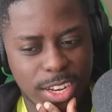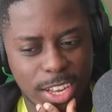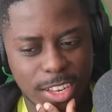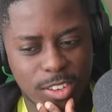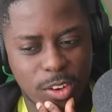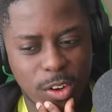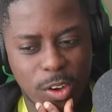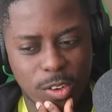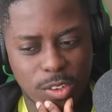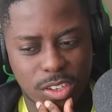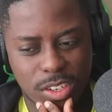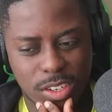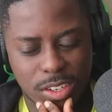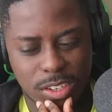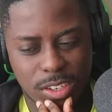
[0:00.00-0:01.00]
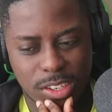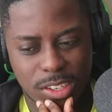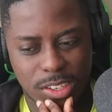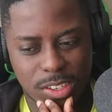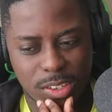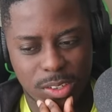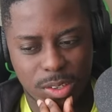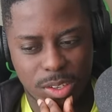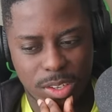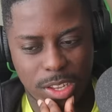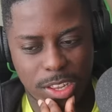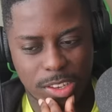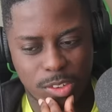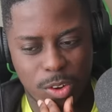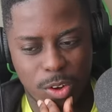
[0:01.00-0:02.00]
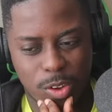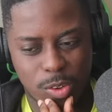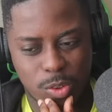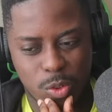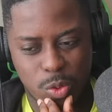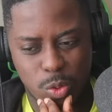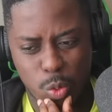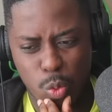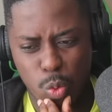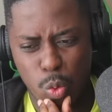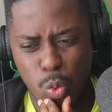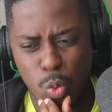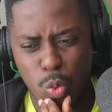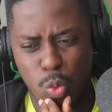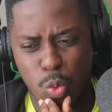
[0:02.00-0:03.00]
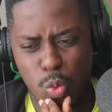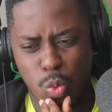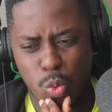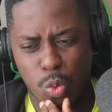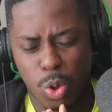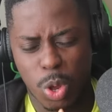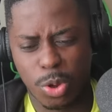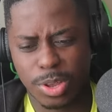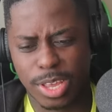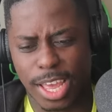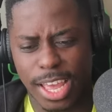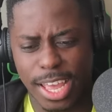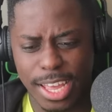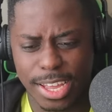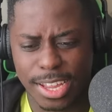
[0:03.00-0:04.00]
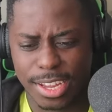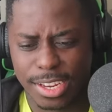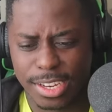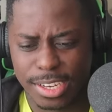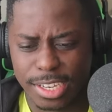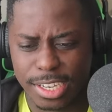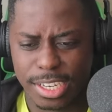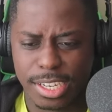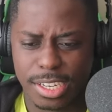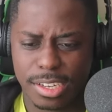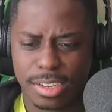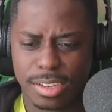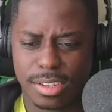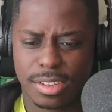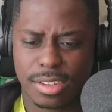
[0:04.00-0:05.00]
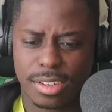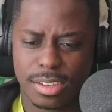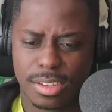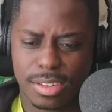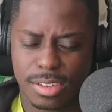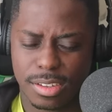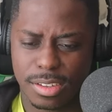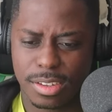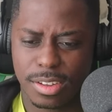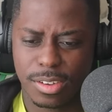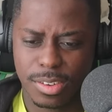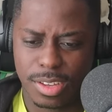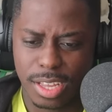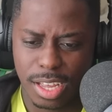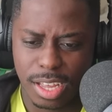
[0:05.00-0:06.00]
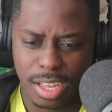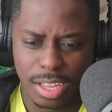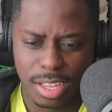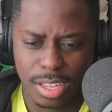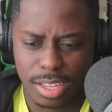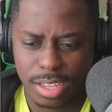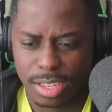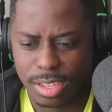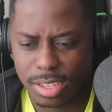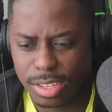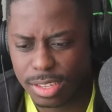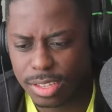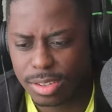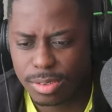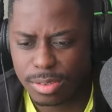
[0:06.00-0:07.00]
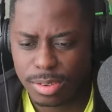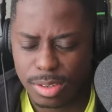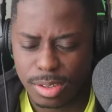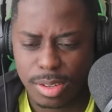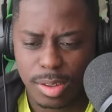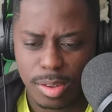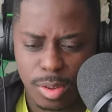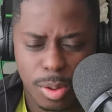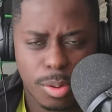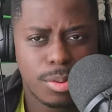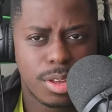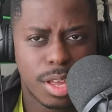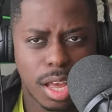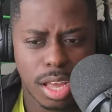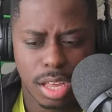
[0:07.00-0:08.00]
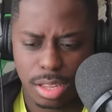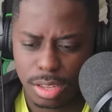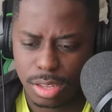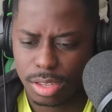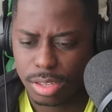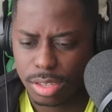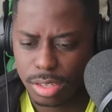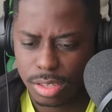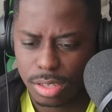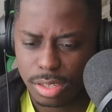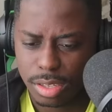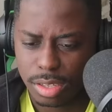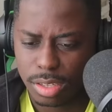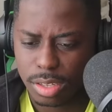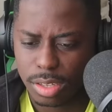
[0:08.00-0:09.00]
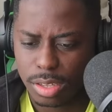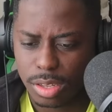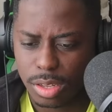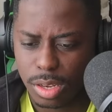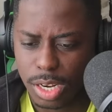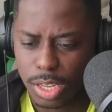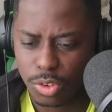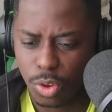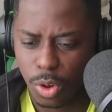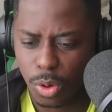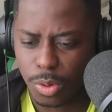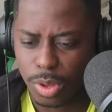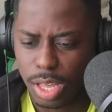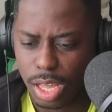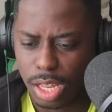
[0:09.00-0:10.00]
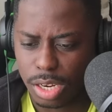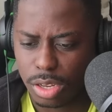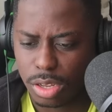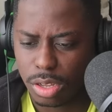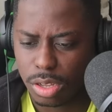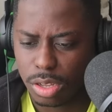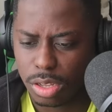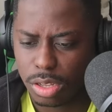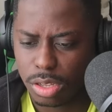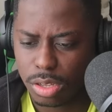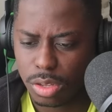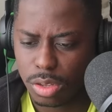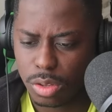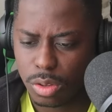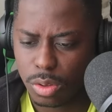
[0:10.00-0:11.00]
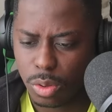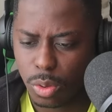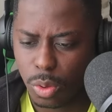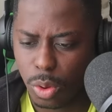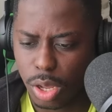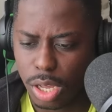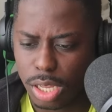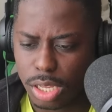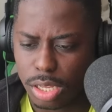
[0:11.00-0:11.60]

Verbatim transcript: That's close. Continue. That's close. Oh. Ooh. Okay. Fresh legs. Okay. Fresh press. The time okay. for more. Let's go again. Almost taken away by Oi.